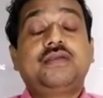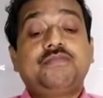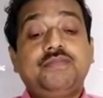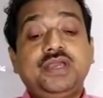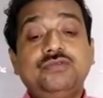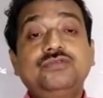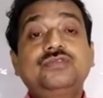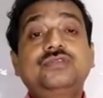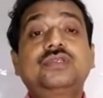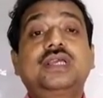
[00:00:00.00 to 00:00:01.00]

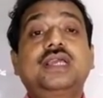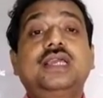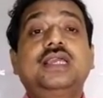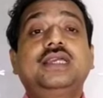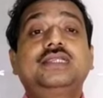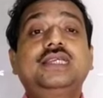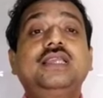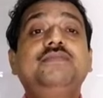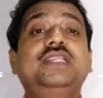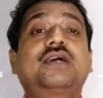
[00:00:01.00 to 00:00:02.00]
Muse,
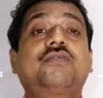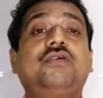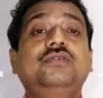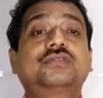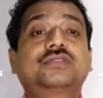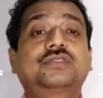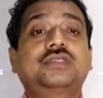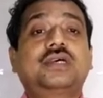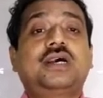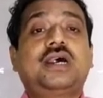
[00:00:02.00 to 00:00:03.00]
tell me the cause.
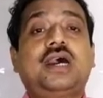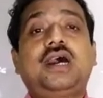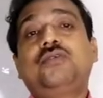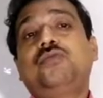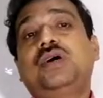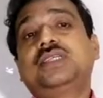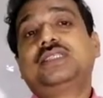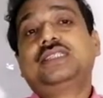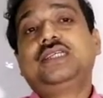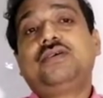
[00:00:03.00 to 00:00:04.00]
How
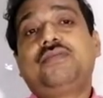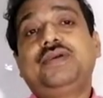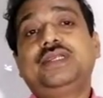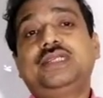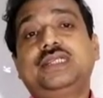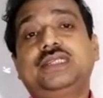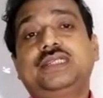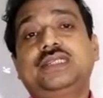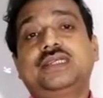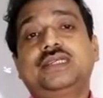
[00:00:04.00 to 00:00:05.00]
was she offended
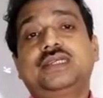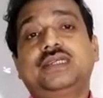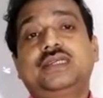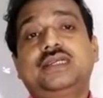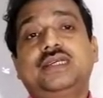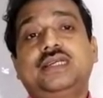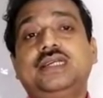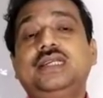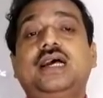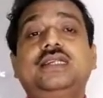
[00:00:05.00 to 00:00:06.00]

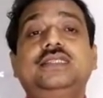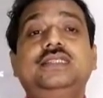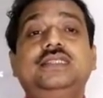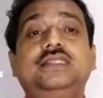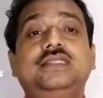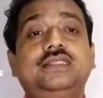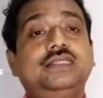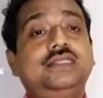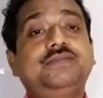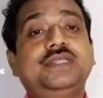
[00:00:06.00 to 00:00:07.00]
in her
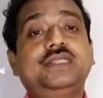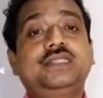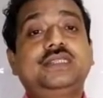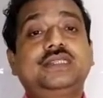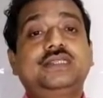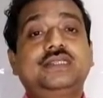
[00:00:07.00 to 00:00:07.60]
divinity?